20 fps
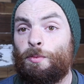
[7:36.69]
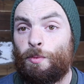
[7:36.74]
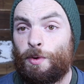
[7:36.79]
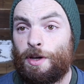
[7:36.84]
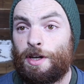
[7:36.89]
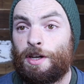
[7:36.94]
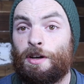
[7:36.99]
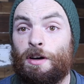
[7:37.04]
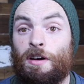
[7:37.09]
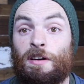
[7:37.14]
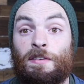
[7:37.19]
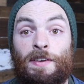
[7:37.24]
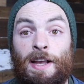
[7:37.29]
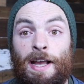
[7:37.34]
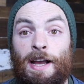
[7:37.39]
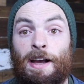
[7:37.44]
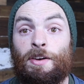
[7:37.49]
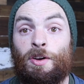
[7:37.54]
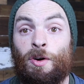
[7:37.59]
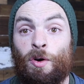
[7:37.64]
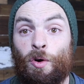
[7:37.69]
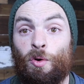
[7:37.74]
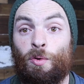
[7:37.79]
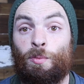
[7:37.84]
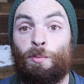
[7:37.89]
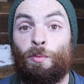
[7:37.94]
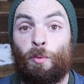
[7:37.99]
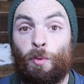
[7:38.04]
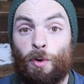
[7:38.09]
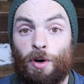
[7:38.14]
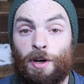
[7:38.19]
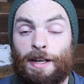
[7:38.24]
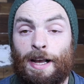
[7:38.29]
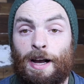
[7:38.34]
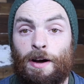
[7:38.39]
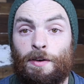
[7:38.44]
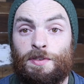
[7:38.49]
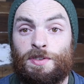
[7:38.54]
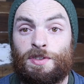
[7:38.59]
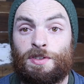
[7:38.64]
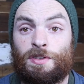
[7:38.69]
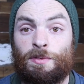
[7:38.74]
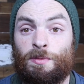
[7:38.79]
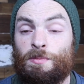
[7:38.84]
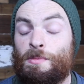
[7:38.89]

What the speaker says: week of at-home workouts.